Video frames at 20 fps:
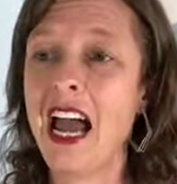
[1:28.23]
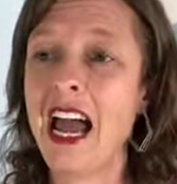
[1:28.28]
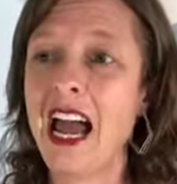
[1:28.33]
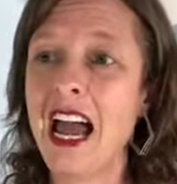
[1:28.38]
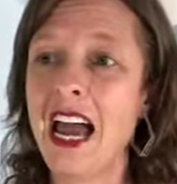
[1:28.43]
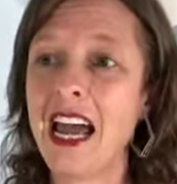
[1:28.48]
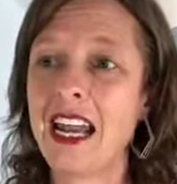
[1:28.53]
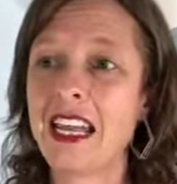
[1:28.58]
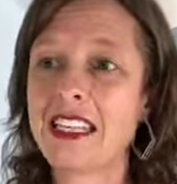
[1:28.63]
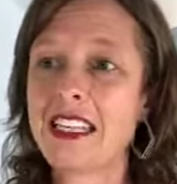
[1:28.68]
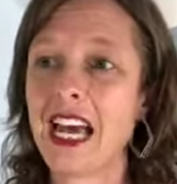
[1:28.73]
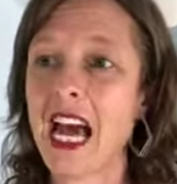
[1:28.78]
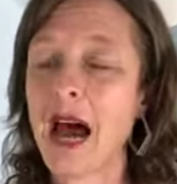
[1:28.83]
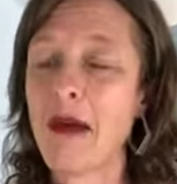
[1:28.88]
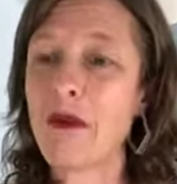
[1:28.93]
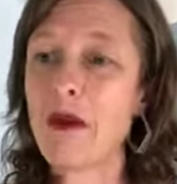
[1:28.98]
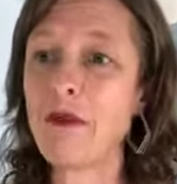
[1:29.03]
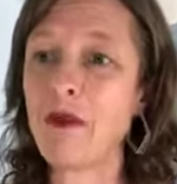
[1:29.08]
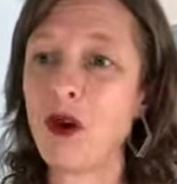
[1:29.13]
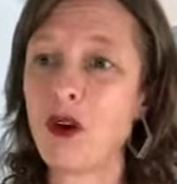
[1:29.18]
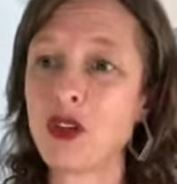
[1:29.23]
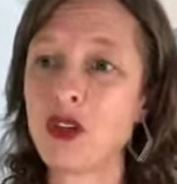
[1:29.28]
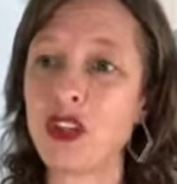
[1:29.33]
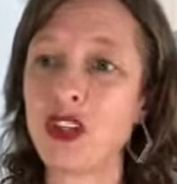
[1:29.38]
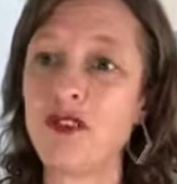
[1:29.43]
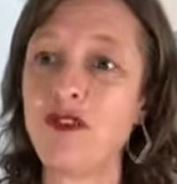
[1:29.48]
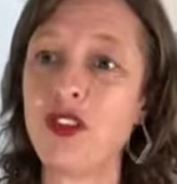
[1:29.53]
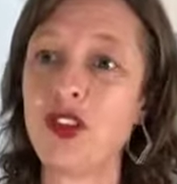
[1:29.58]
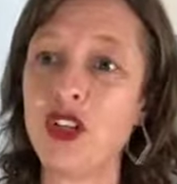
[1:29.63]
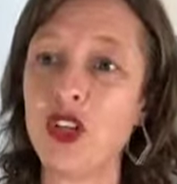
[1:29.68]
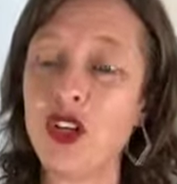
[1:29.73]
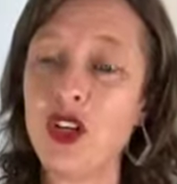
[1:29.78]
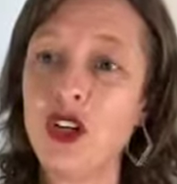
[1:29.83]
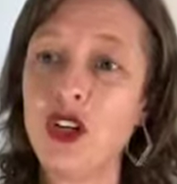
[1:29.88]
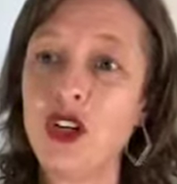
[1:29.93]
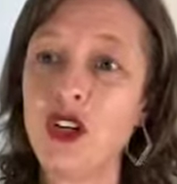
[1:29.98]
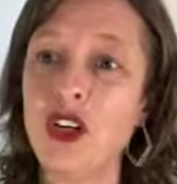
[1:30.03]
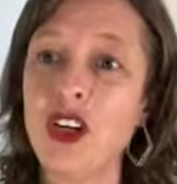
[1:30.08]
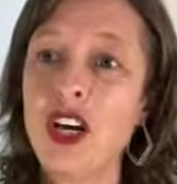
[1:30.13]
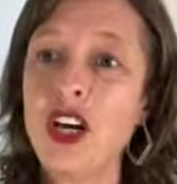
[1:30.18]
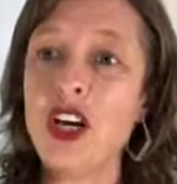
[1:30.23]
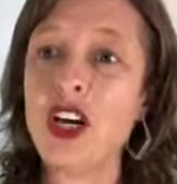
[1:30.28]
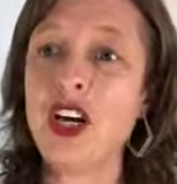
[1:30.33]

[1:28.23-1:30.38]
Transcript: And it's a happy, positive tune